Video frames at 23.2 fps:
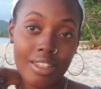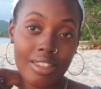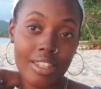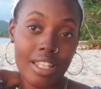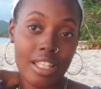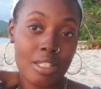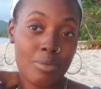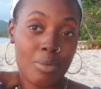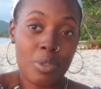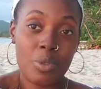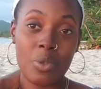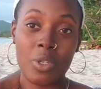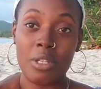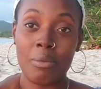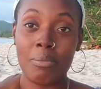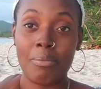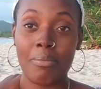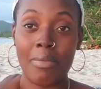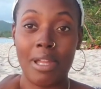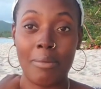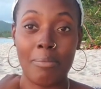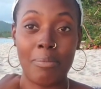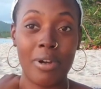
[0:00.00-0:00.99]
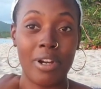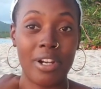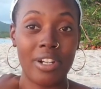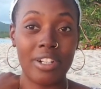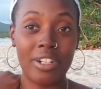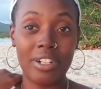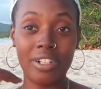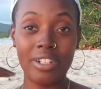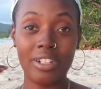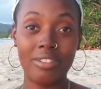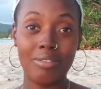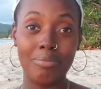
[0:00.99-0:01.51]
Things between my
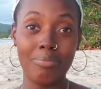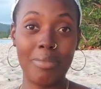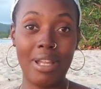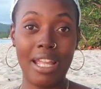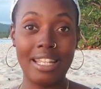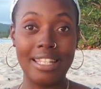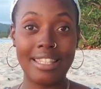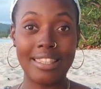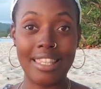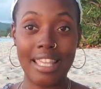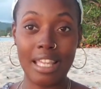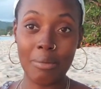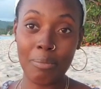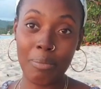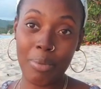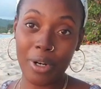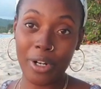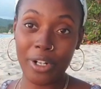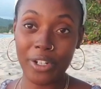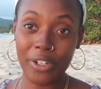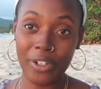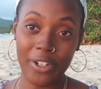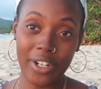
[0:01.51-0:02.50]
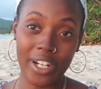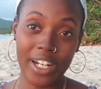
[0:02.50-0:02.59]
partner, my then partner,